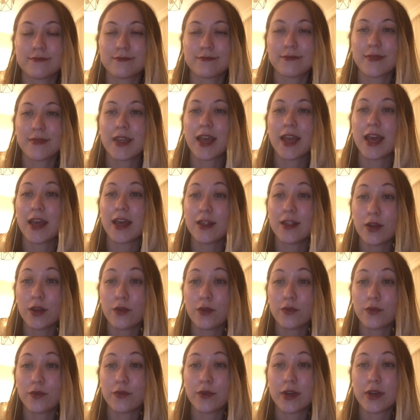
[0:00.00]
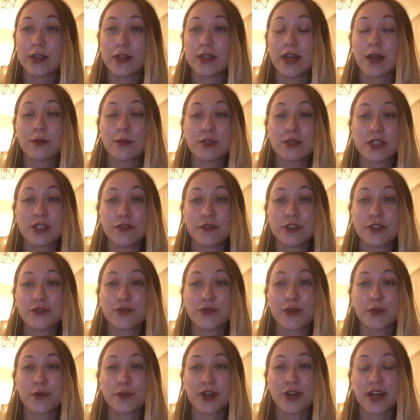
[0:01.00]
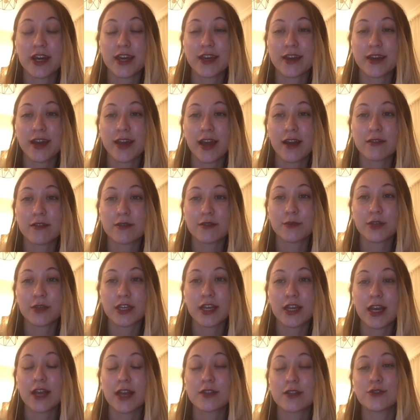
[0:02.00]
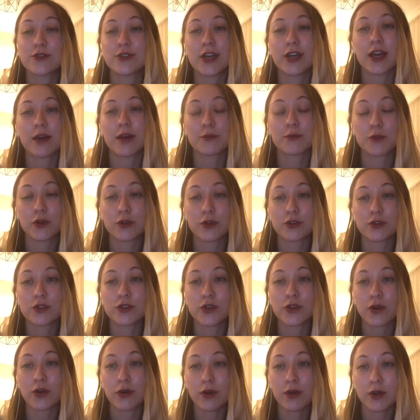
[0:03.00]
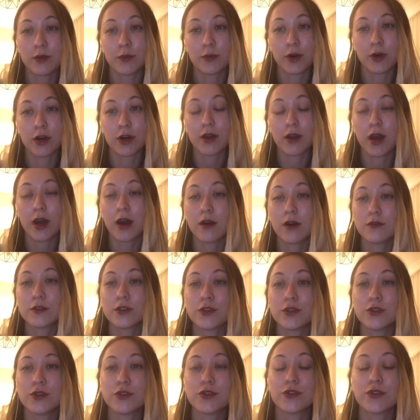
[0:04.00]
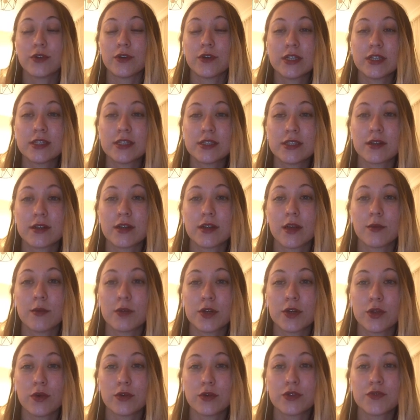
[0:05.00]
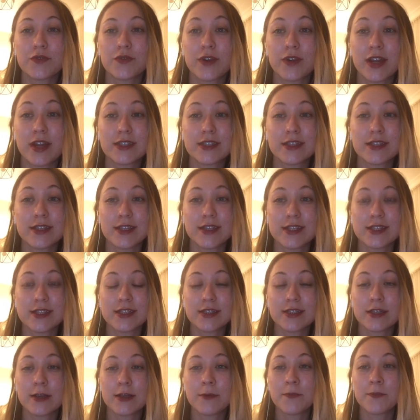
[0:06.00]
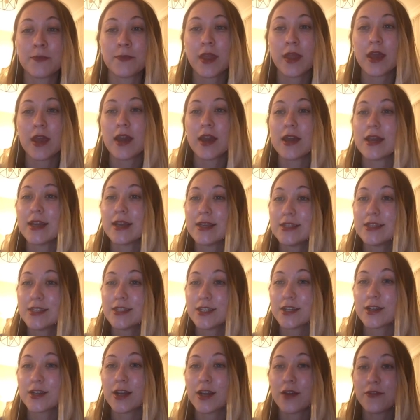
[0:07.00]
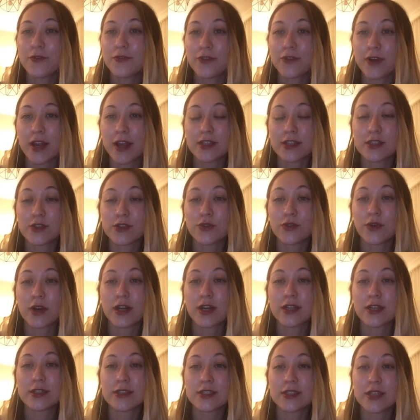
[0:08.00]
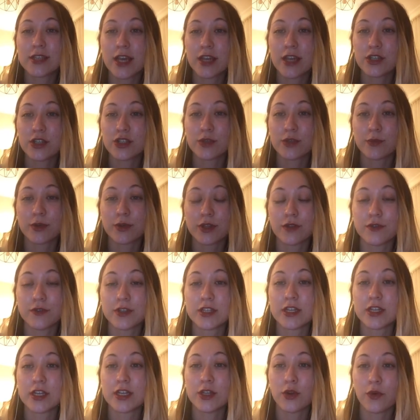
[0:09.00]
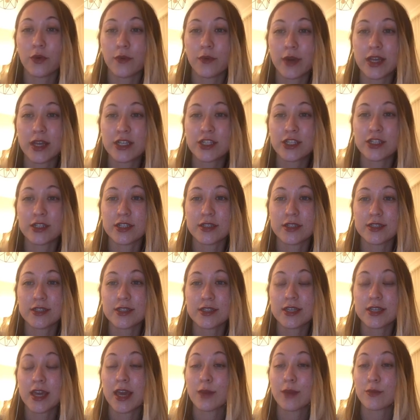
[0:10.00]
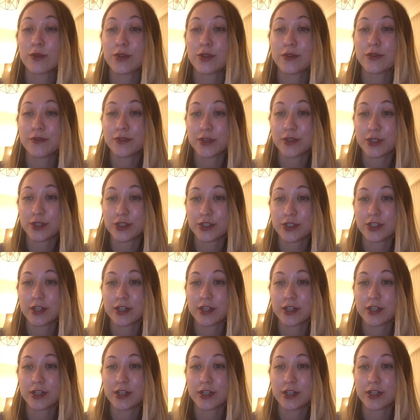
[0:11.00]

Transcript: Hello everyone, I'm Simit from Kai Academy and today I'm going to talk about how to use your Instagram close friends list. Instagram friends who are insatiable with innovations came to the future,